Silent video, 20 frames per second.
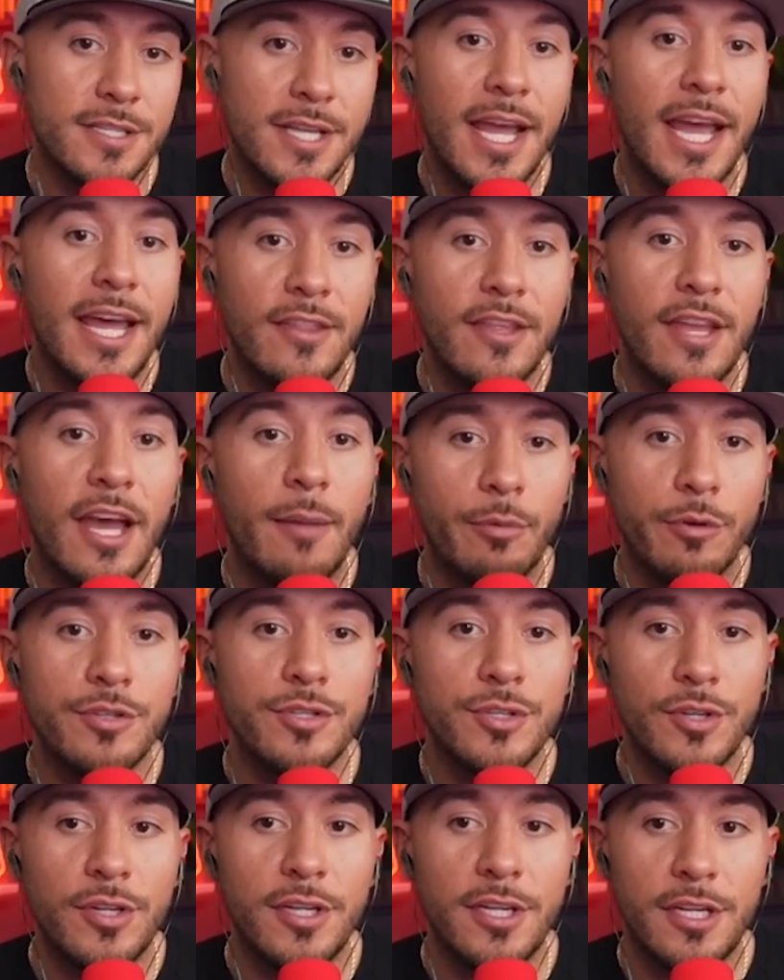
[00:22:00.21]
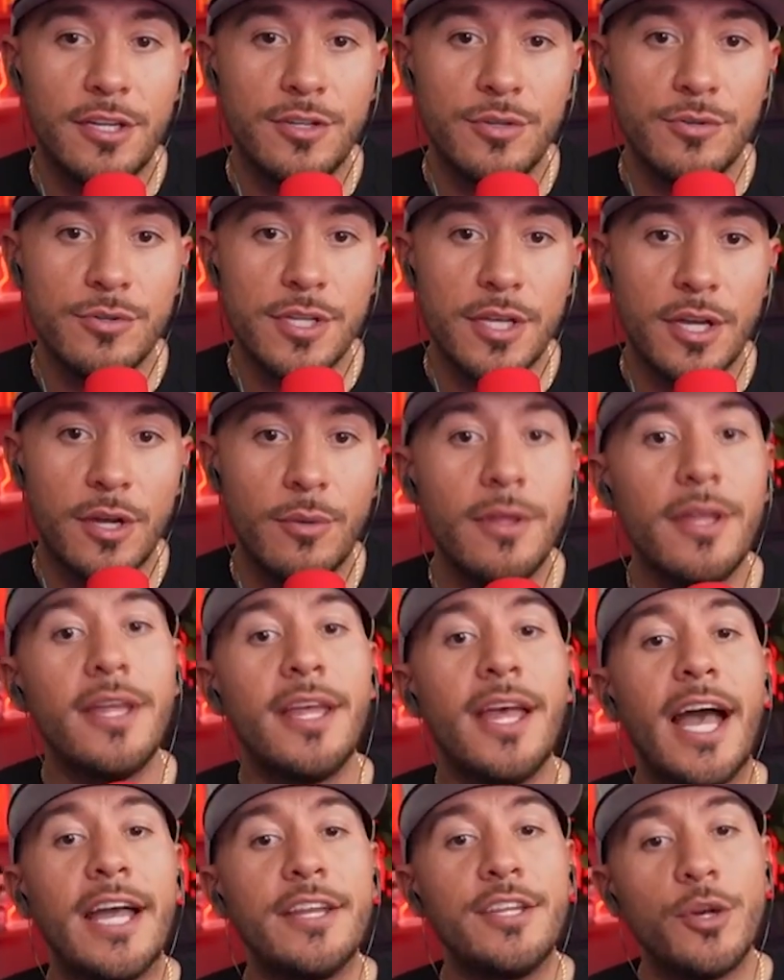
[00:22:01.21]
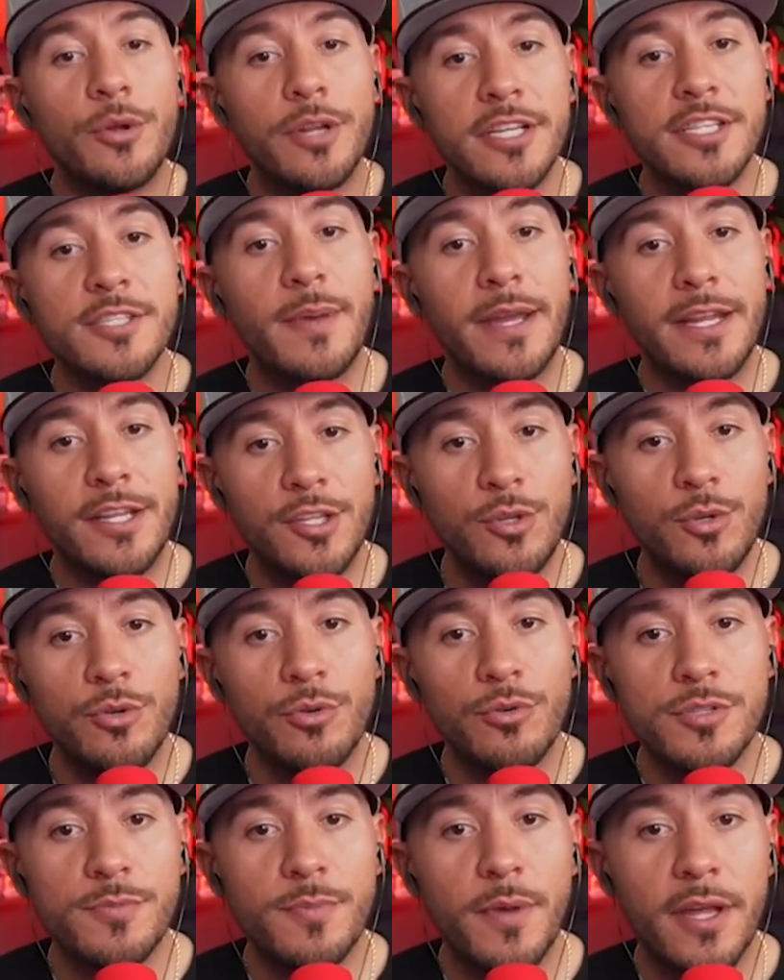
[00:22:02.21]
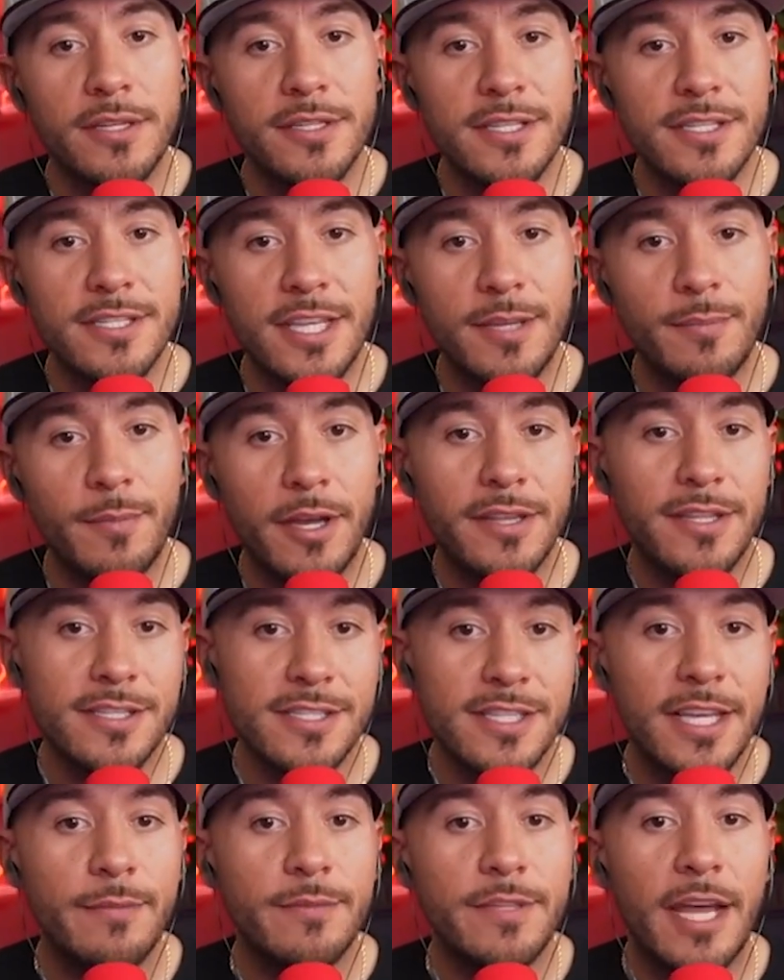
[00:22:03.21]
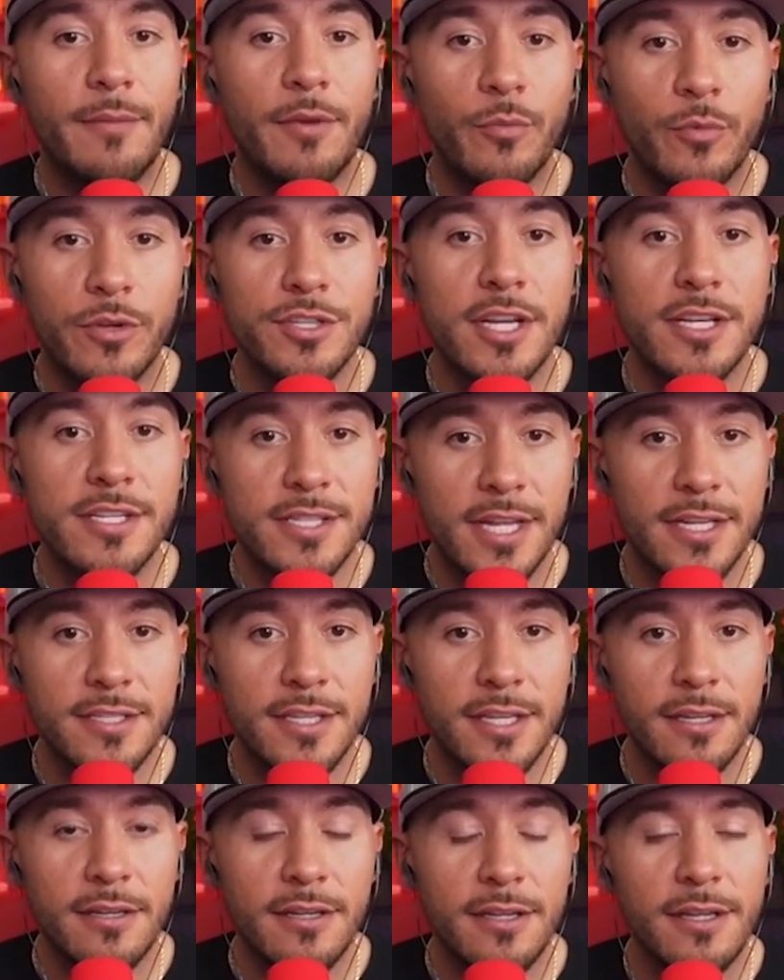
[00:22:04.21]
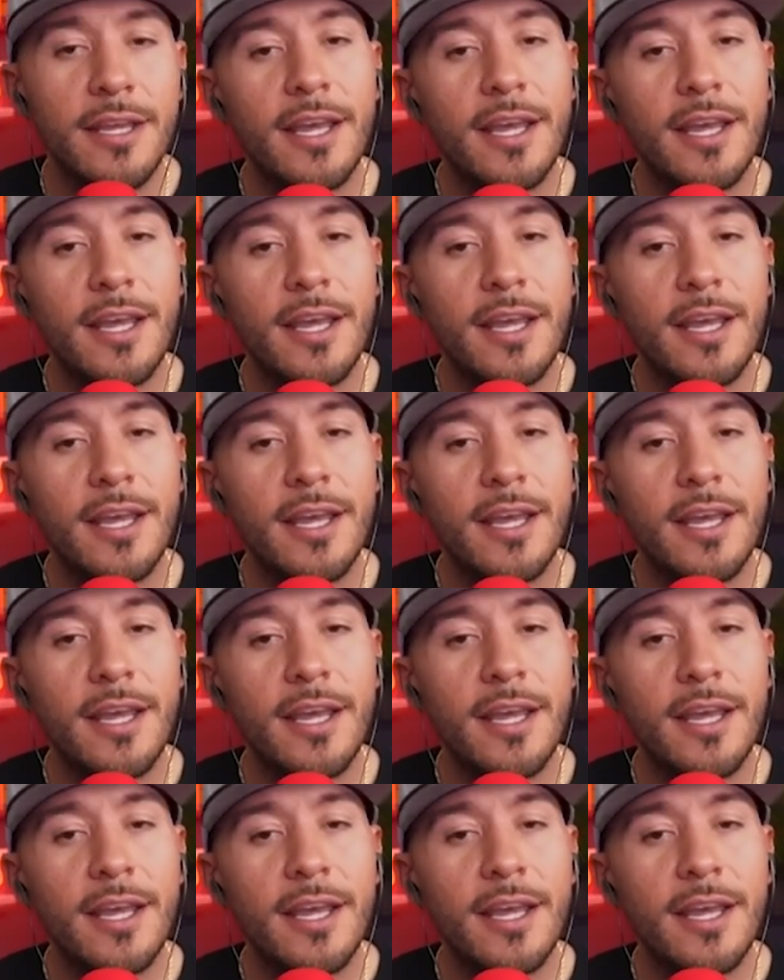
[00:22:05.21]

I had the opportunity to do so. I don't expect you to respond to this email at the same time in which I sent it.